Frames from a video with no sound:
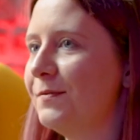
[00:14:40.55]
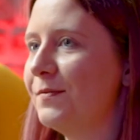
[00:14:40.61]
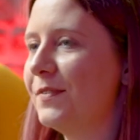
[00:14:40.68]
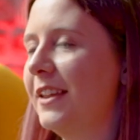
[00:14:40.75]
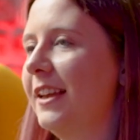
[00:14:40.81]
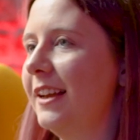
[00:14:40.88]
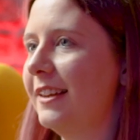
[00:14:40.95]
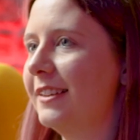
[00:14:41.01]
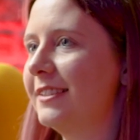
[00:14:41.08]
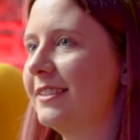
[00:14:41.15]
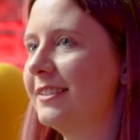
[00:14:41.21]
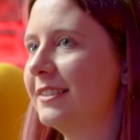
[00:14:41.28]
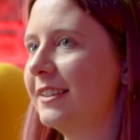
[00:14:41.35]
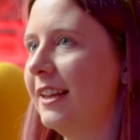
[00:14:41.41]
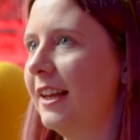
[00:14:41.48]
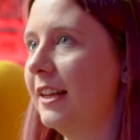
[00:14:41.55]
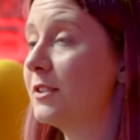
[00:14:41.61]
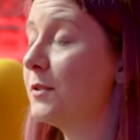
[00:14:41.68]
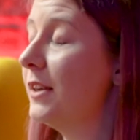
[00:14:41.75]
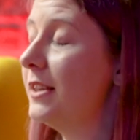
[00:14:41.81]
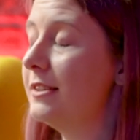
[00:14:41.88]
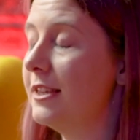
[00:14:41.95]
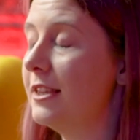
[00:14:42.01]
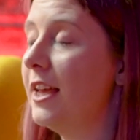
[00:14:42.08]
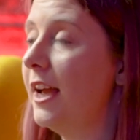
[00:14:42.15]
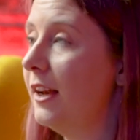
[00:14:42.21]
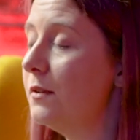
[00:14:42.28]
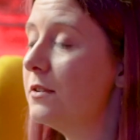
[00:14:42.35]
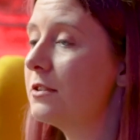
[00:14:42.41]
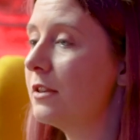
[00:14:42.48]
Yes. So I did that,
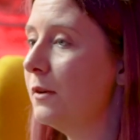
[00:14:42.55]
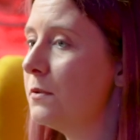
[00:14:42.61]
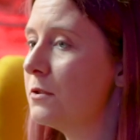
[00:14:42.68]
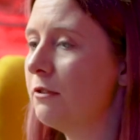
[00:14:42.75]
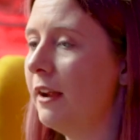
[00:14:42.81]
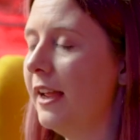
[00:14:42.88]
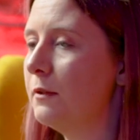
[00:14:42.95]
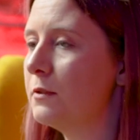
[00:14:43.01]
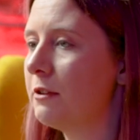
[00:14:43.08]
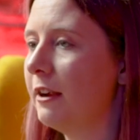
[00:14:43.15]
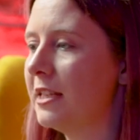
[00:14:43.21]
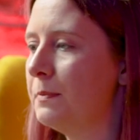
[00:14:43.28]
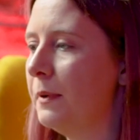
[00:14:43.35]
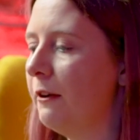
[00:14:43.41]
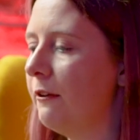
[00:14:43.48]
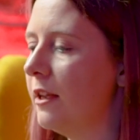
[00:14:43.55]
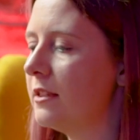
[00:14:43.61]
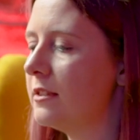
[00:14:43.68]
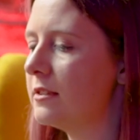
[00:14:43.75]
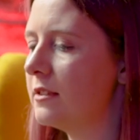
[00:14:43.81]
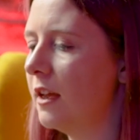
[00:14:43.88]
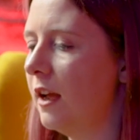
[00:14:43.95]
and it was great. It was a great experience.